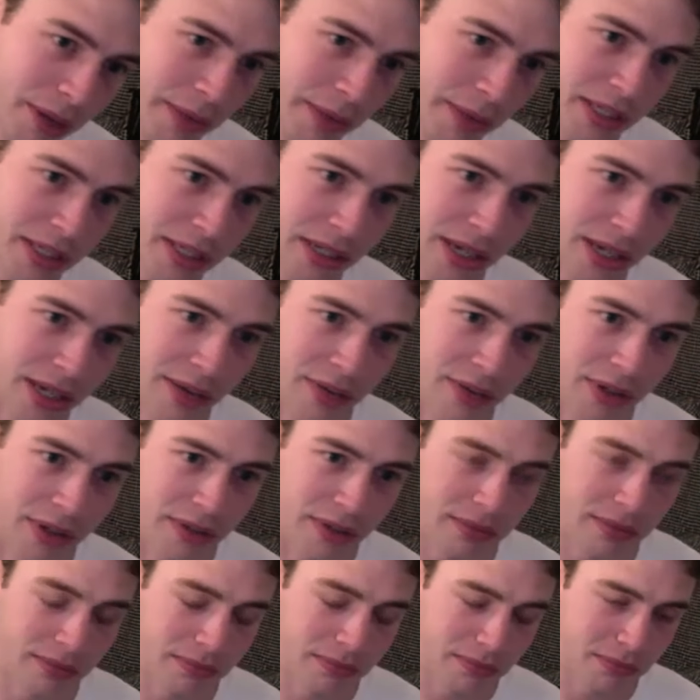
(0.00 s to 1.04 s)
coming
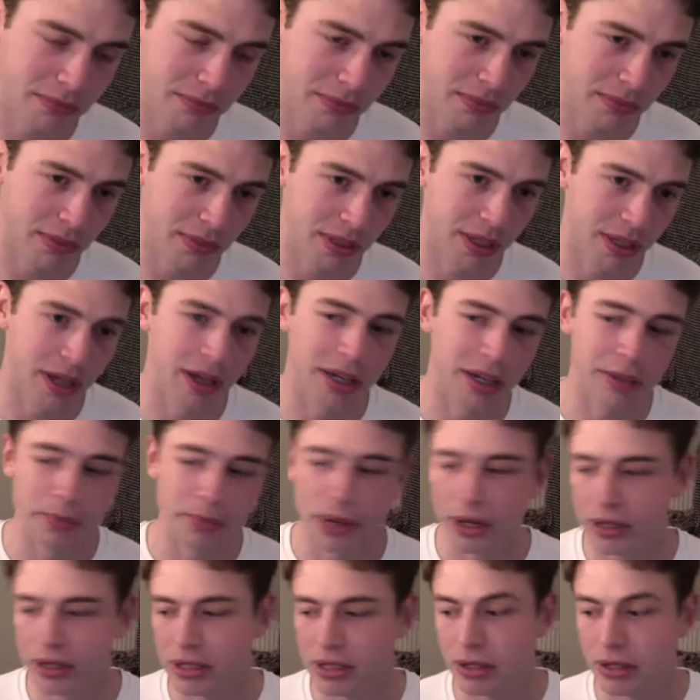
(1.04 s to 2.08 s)
together in
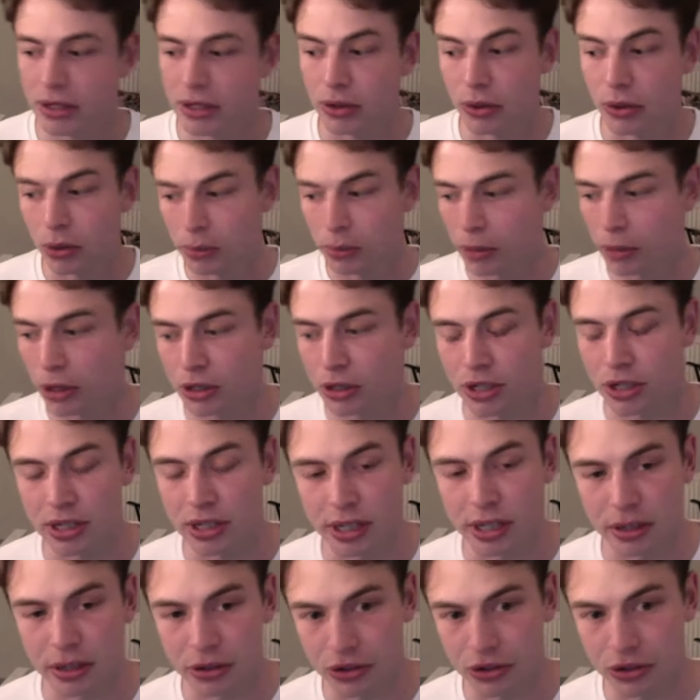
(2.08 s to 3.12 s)
person or
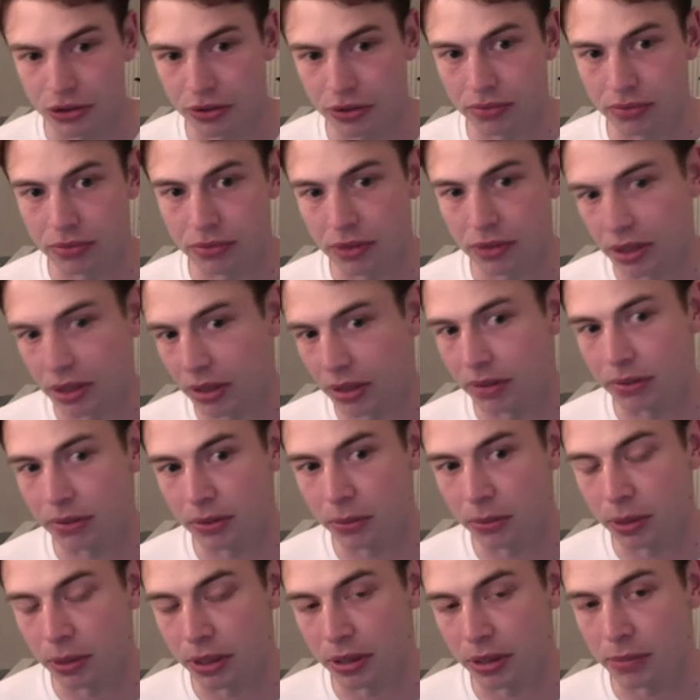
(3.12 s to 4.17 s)
marching down, you know,
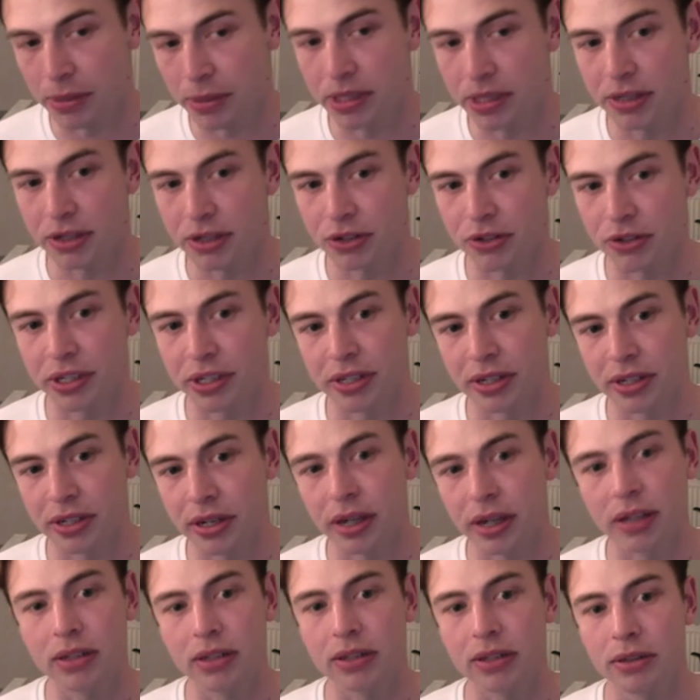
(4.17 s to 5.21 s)
one of the busiest streets in
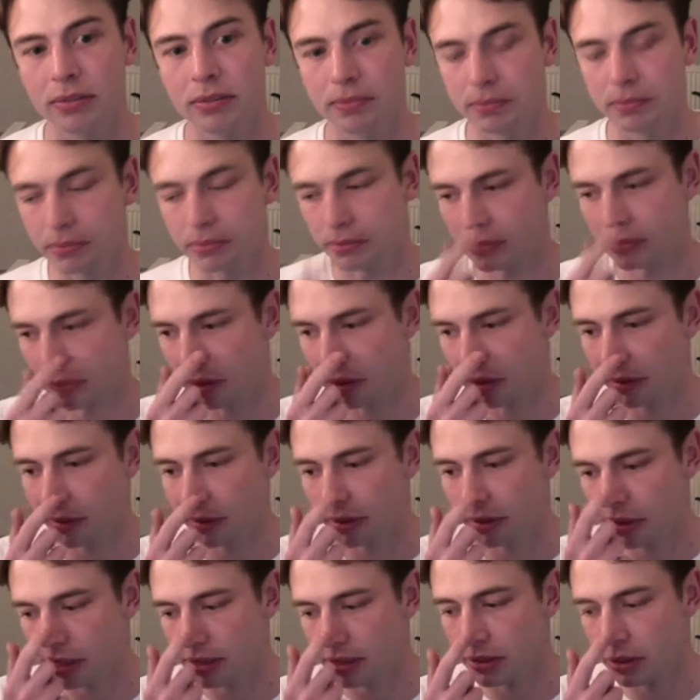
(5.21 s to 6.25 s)
London.
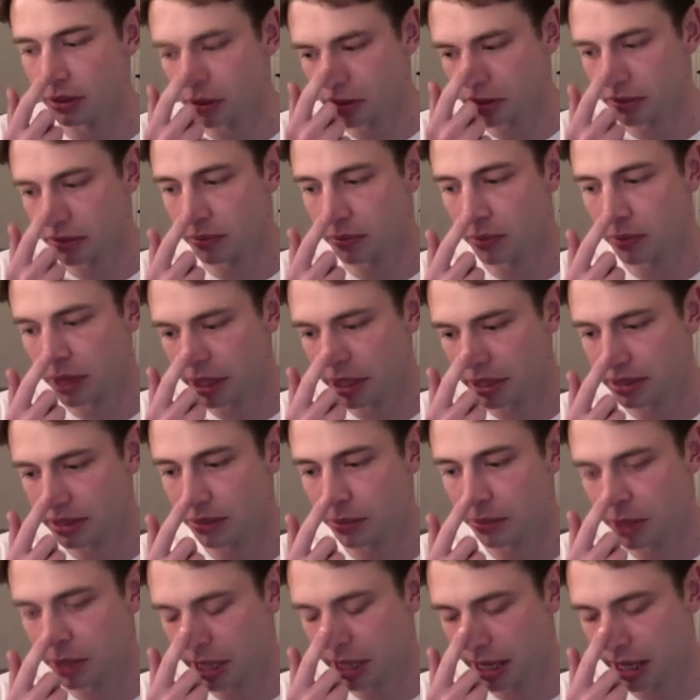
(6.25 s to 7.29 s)
There's lots of ways
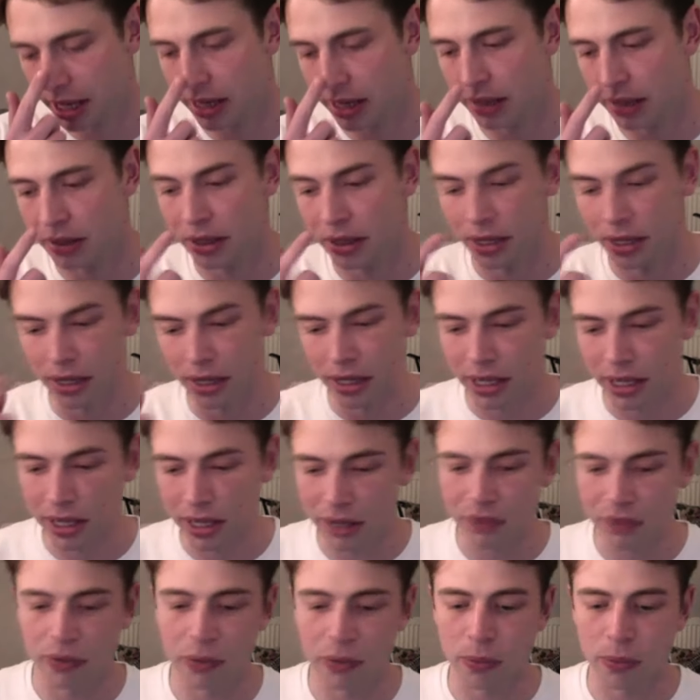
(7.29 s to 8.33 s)
that we can,
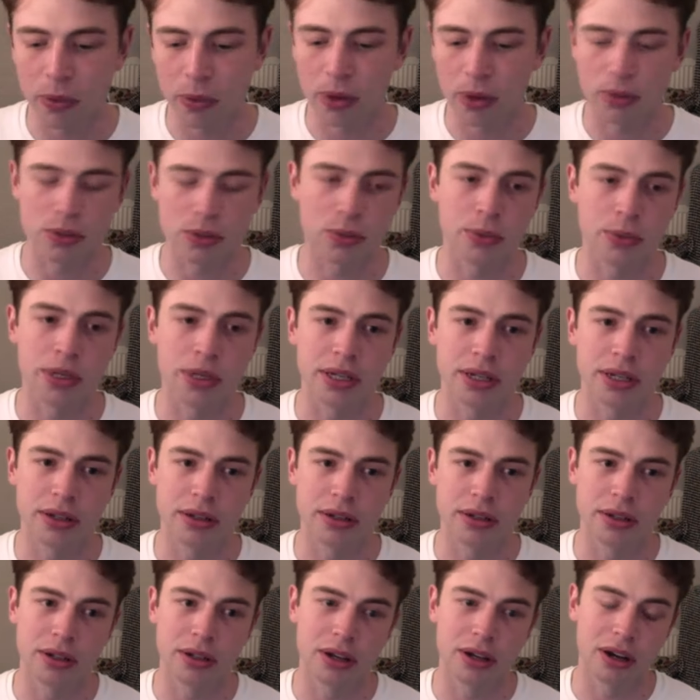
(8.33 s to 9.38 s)
even whilst
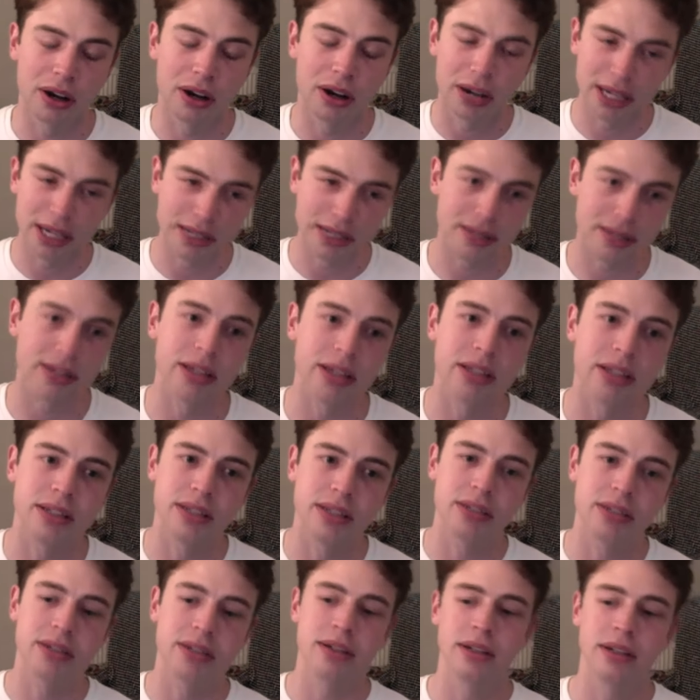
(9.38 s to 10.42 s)
we're
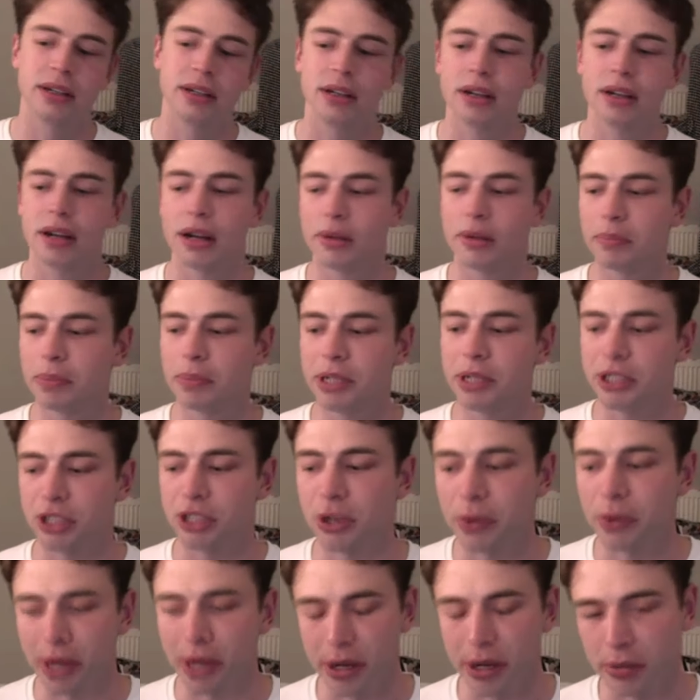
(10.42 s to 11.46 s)
isolated, be
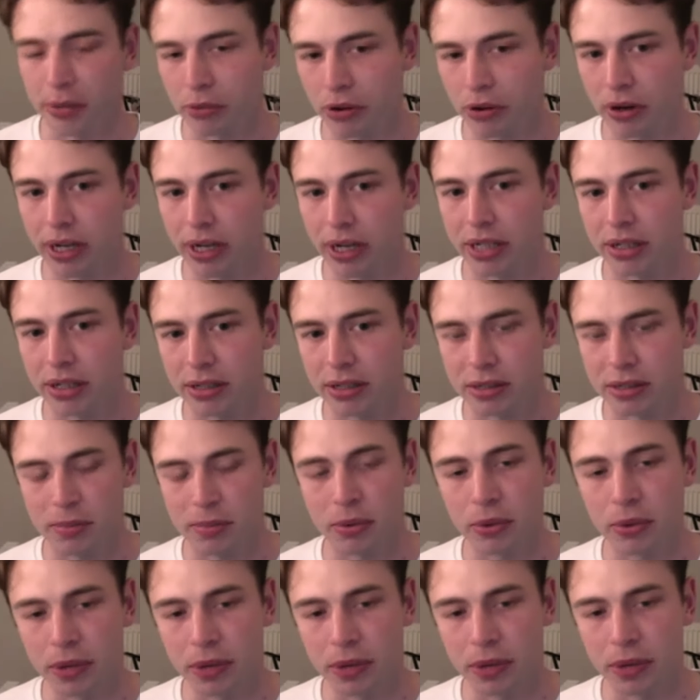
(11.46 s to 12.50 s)
showing our pride and
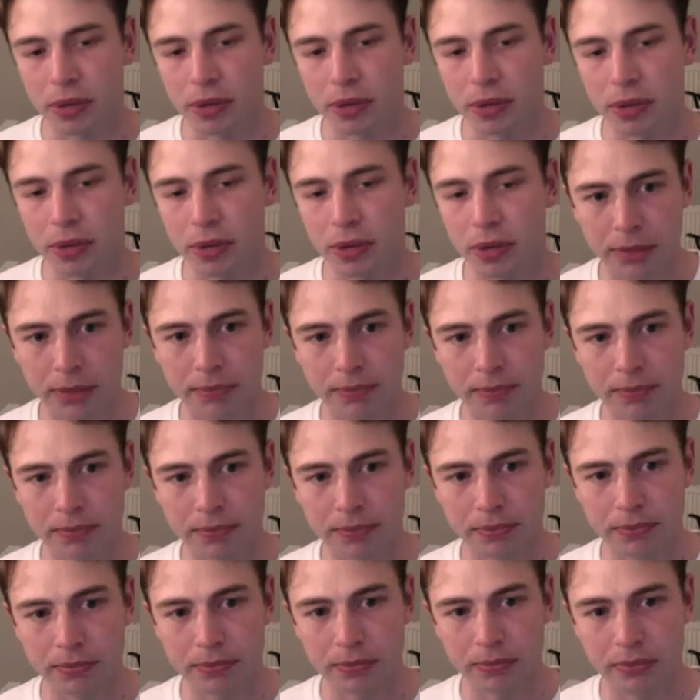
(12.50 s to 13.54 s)
supporting our community.
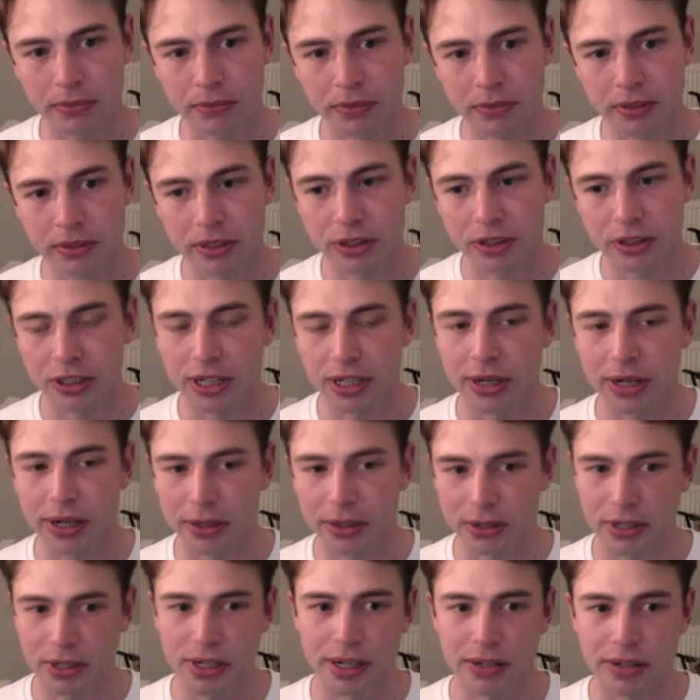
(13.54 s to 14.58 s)
So shout
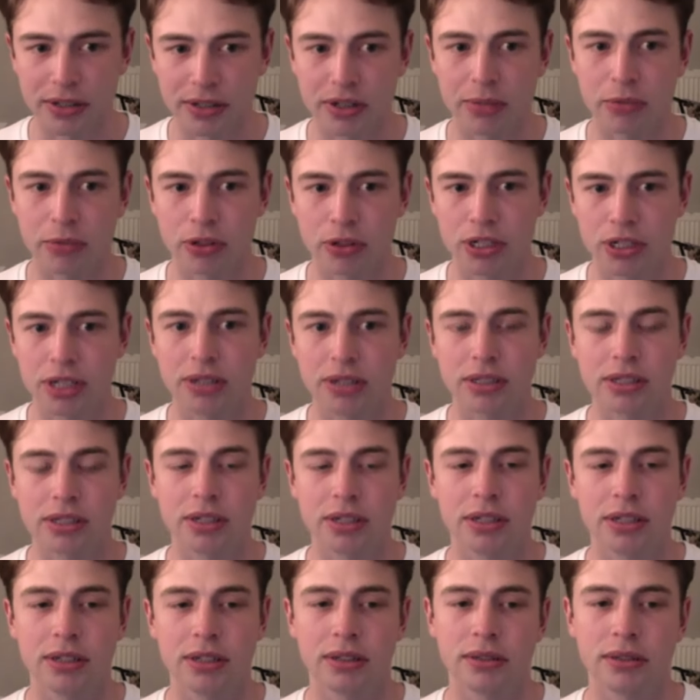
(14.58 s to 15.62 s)
out to the Outside Project.
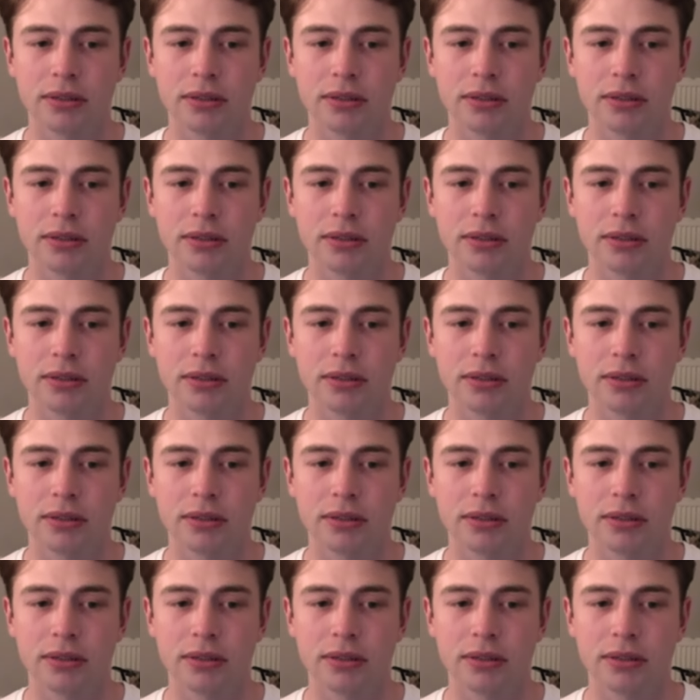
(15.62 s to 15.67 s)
